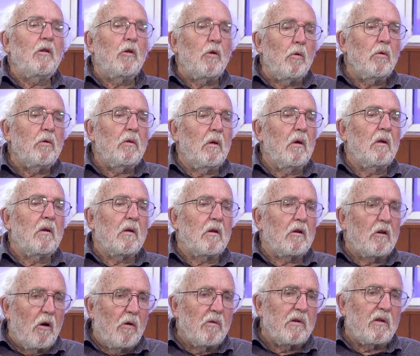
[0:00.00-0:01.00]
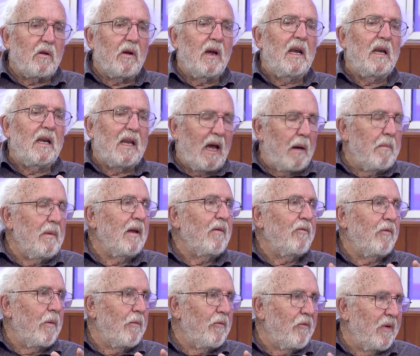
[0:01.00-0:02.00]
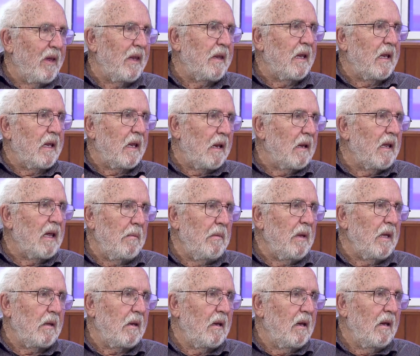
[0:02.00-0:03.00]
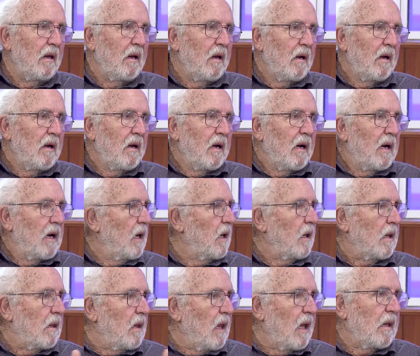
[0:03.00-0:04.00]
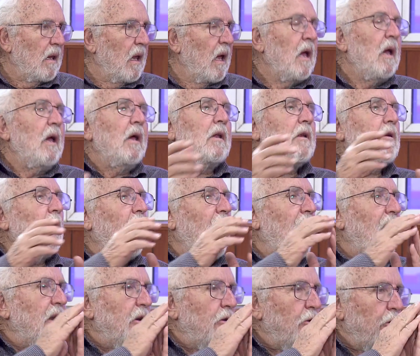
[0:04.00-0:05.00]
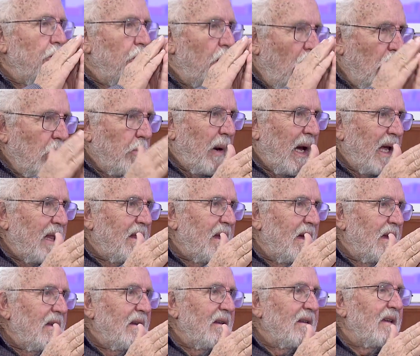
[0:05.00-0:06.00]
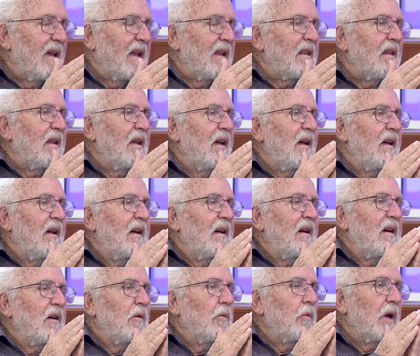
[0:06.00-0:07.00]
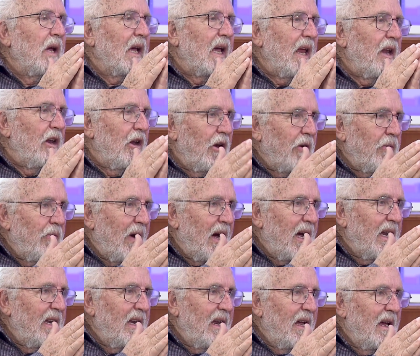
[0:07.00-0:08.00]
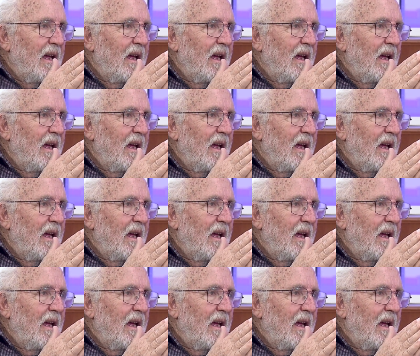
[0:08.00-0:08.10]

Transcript: due to the constraint coming from physics and chemistry. It's not, so I do not pretend that we cannot find